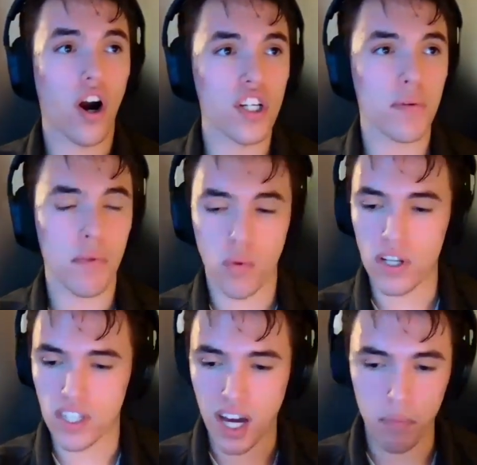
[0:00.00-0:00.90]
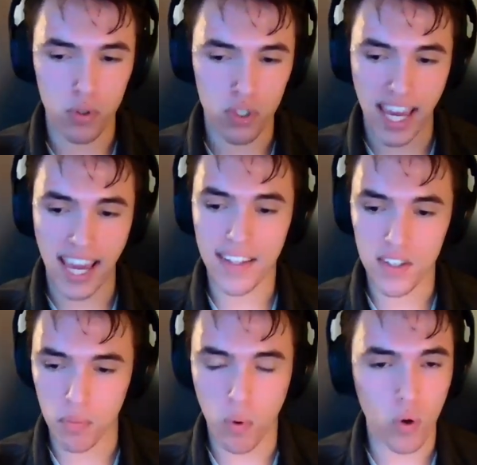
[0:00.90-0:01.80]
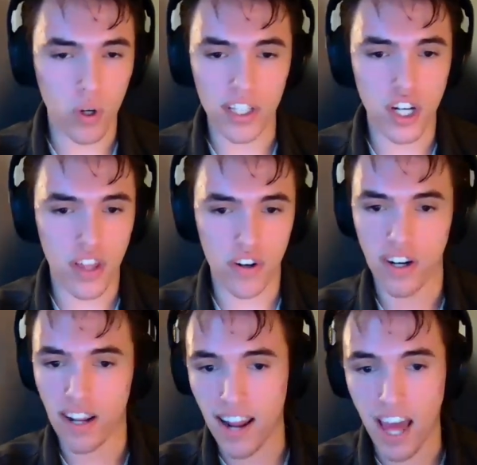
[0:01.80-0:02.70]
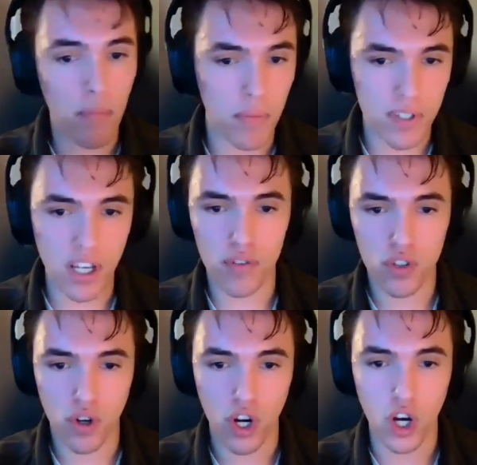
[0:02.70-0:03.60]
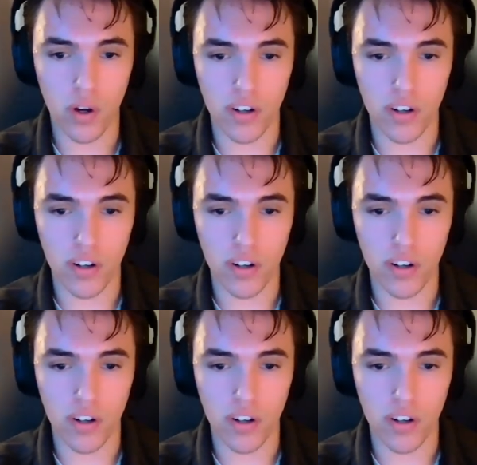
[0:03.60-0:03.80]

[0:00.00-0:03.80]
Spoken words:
are some of the ways that couples can support each other and help themselves grow?